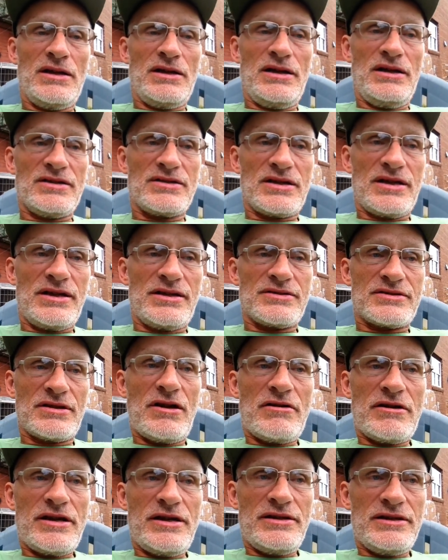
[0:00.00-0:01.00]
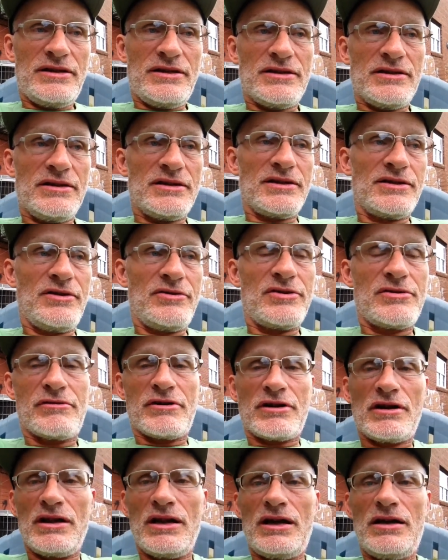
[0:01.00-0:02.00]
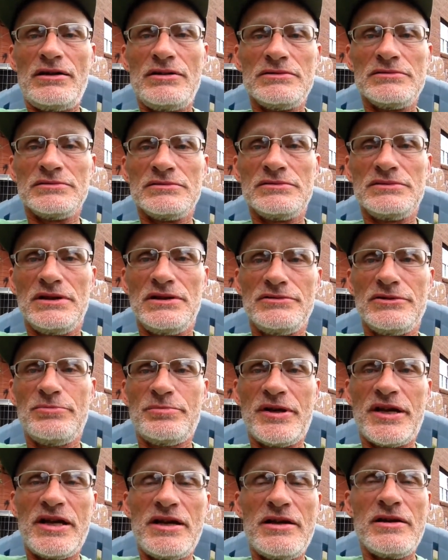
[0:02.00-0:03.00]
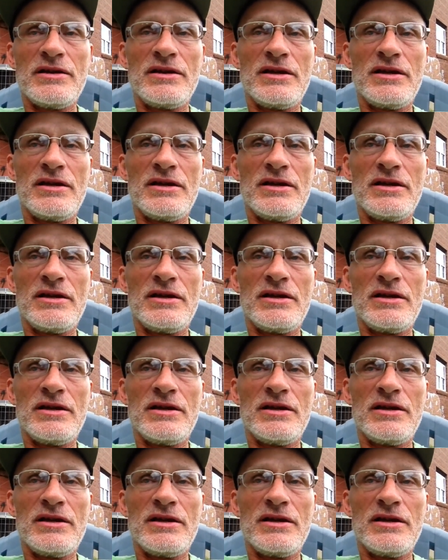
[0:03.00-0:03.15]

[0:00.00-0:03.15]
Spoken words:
And it's like, sorry, I didn't know you were halal. No biggie.